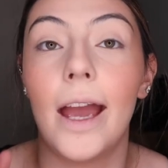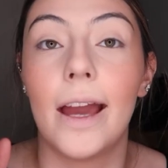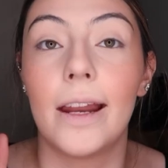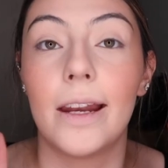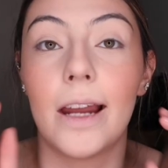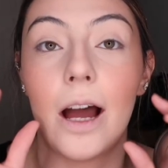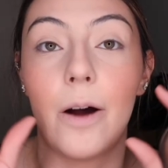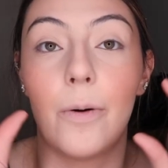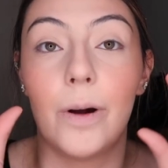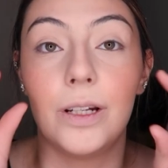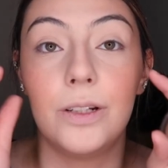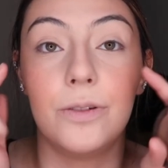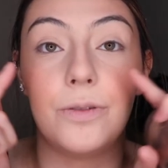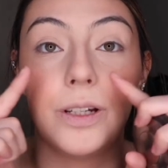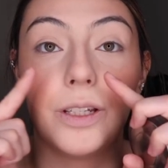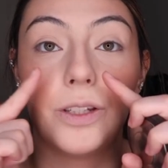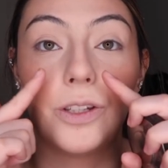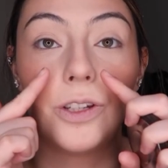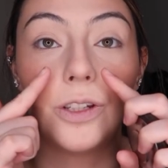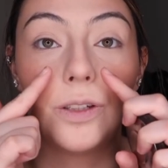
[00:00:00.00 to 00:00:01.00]
And how I
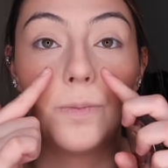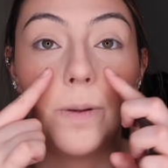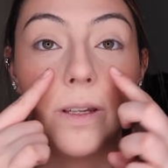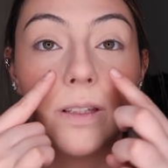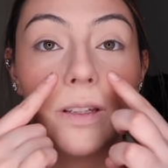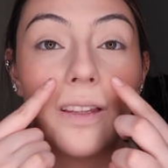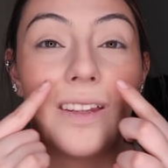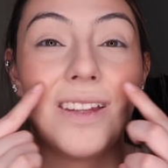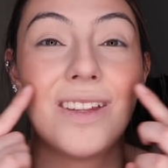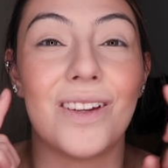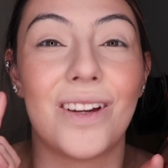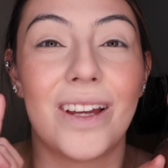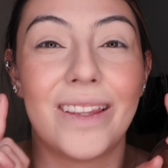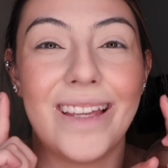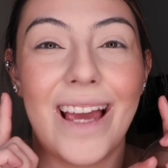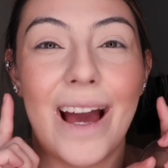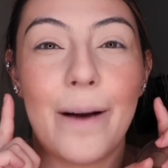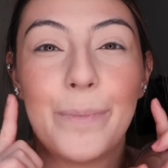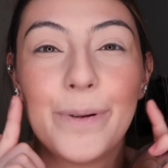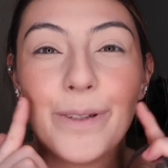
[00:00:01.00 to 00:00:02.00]
do it is just basically look
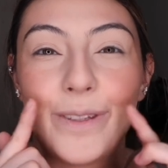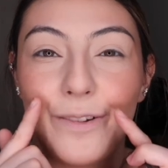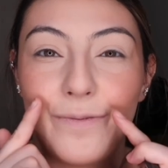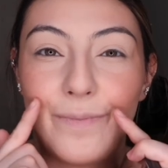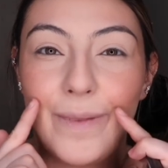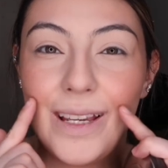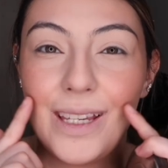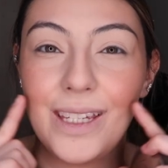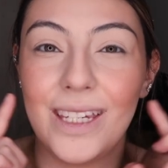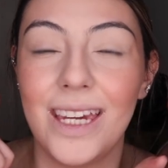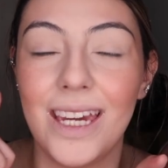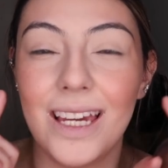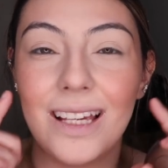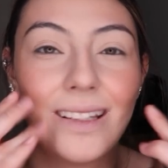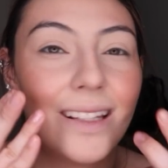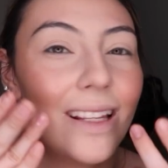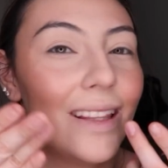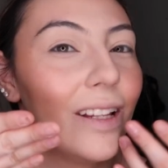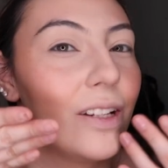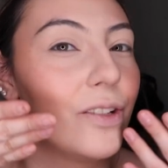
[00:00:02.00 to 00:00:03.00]
at the apples of my
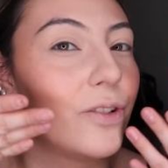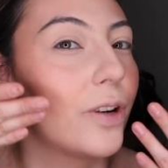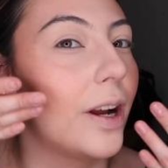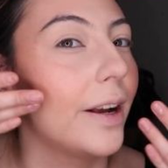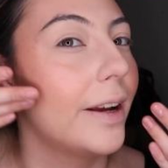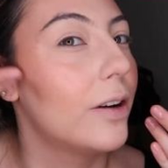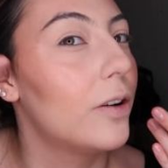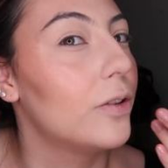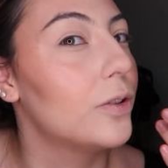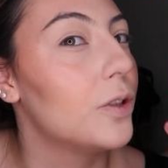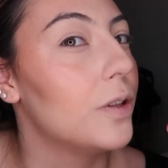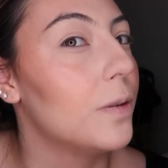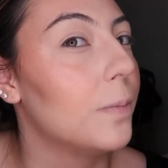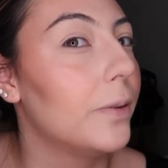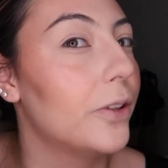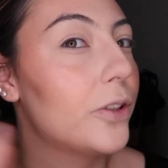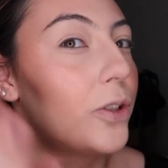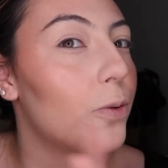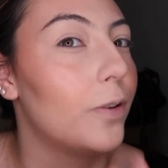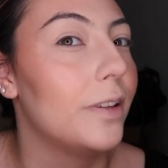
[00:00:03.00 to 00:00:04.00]
cheeks and then drag it onto the
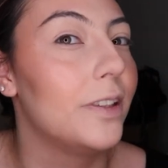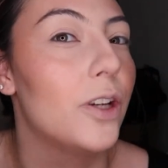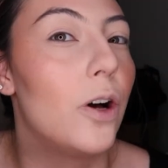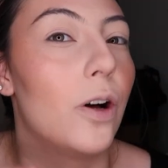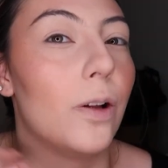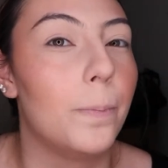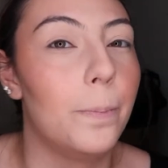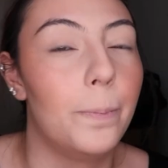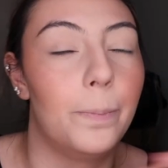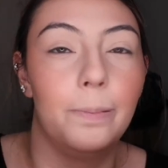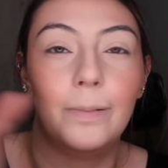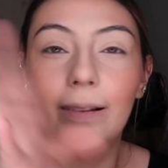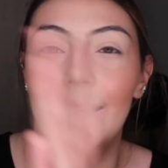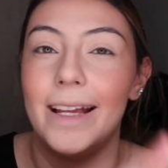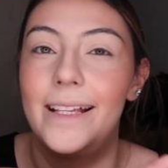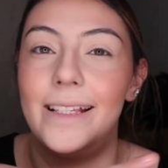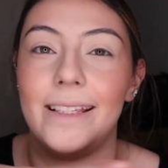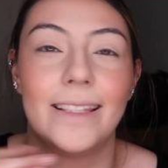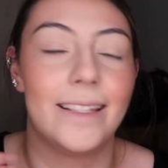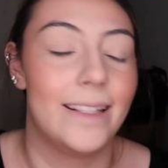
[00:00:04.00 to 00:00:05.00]
blush so it all
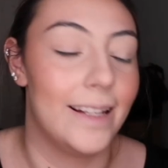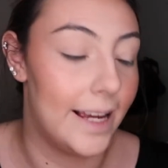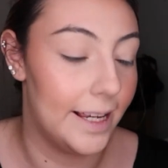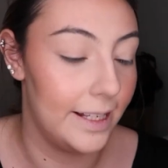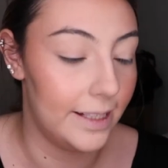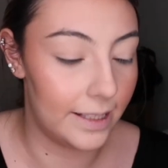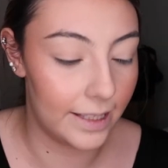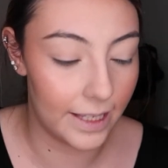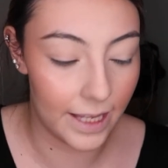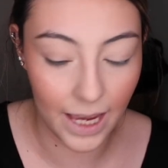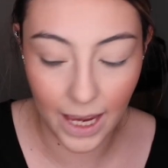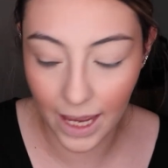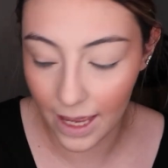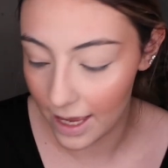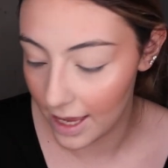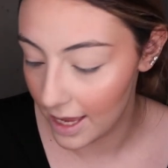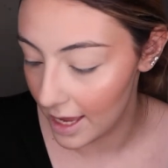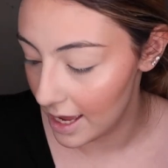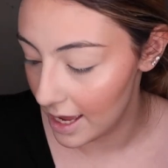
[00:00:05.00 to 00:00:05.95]
blends nicely.